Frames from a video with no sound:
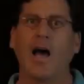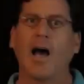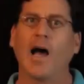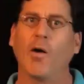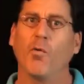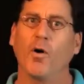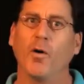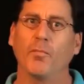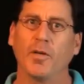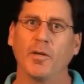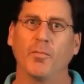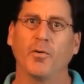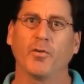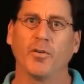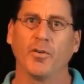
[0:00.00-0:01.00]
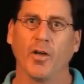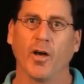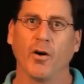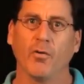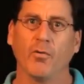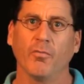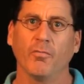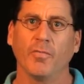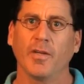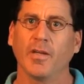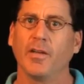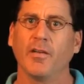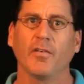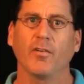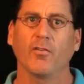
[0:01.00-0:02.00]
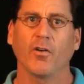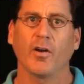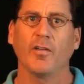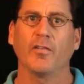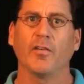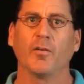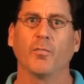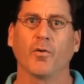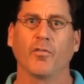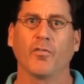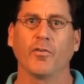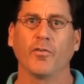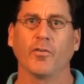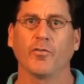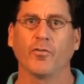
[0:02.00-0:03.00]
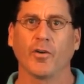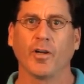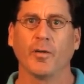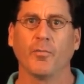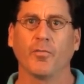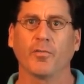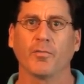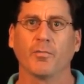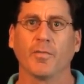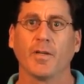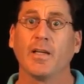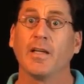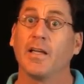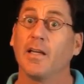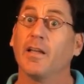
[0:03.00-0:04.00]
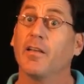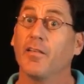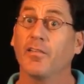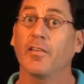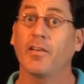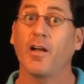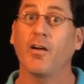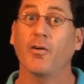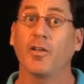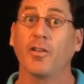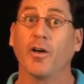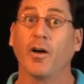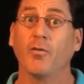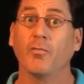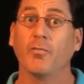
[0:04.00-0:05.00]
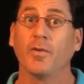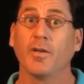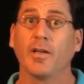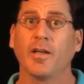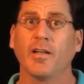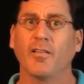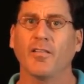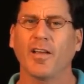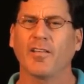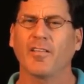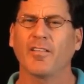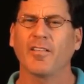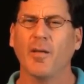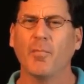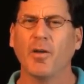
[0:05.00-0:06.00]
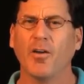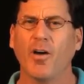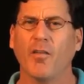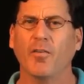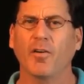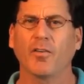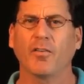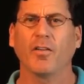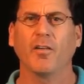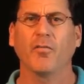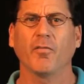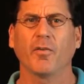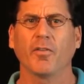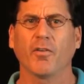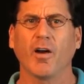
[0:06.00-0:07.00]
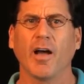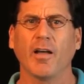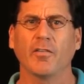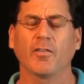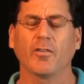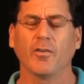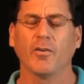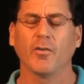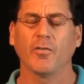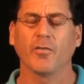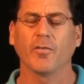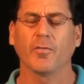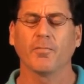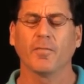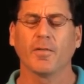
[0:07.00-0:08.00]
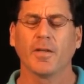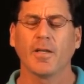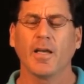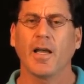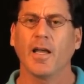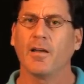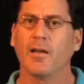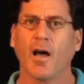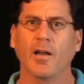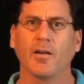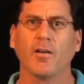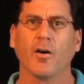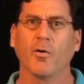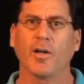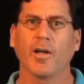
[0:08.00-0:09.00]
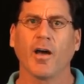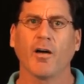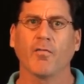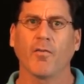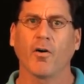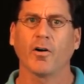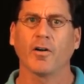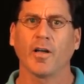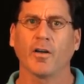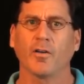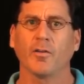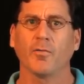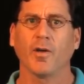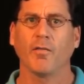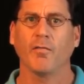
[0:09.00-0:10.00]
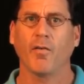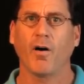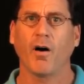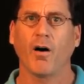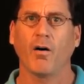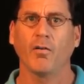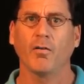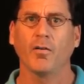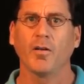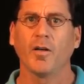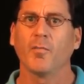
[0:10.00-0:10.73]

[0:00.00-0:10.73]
I want people to know it isn't crazy to pursue your dreams. It is scary though. It's like stepping off a cliff with your eyes closed and not knowing how far down you may fall.